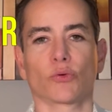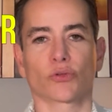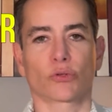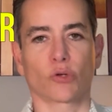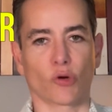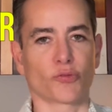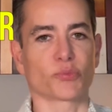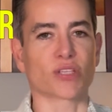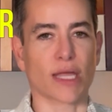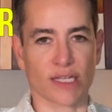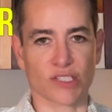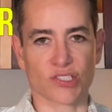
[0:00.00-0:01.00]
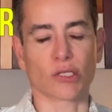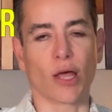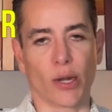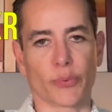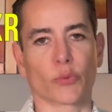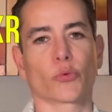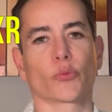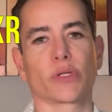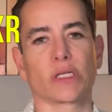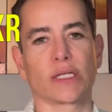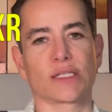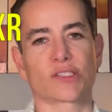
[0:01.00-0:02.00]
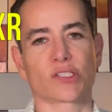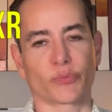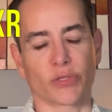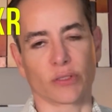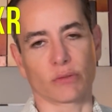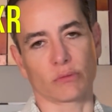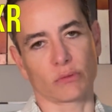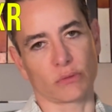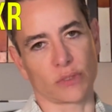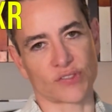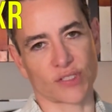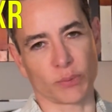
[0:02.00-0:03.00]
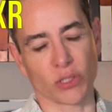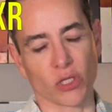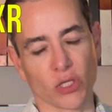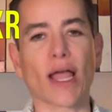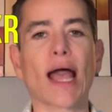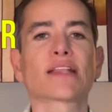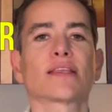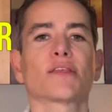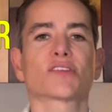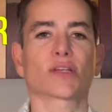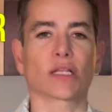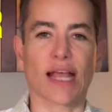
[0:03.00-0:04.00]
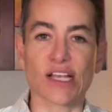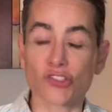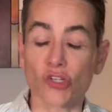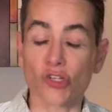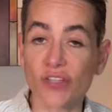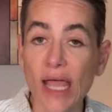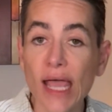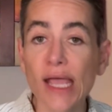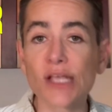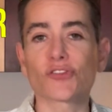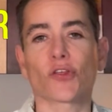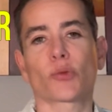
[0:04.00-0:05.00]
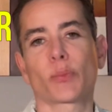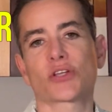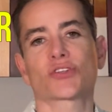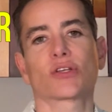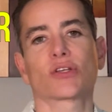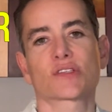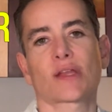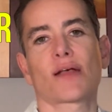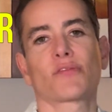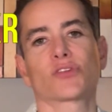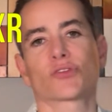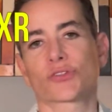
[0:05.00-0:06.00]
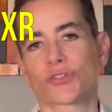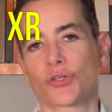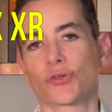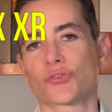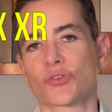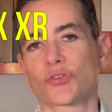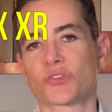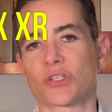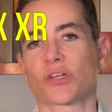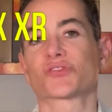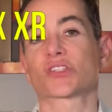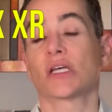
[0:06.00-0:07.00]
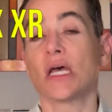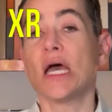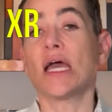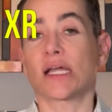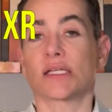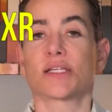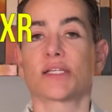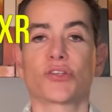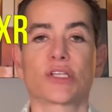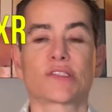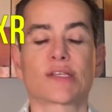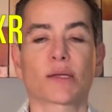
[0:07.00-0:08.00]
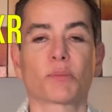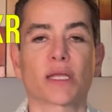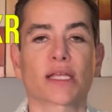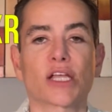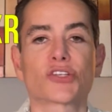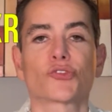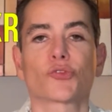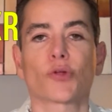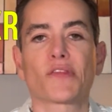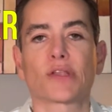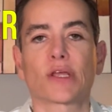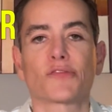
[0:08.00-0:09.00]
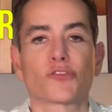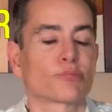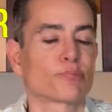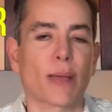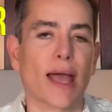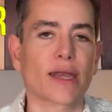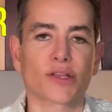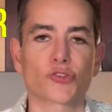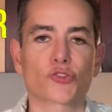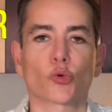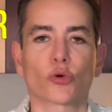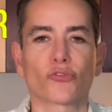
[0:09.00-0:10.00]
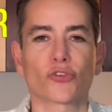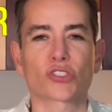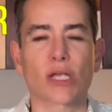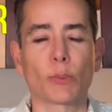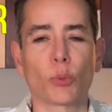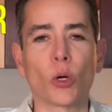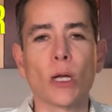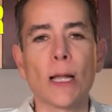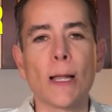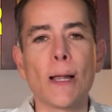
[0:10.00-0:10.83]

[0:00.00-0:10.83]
will go from Xanax to Klonopin when we need something that's going to be long acting, it's going to last all day, so that a patient isn't having to excuse themselves to continue to take medication throughout the day for panic disorder, for example.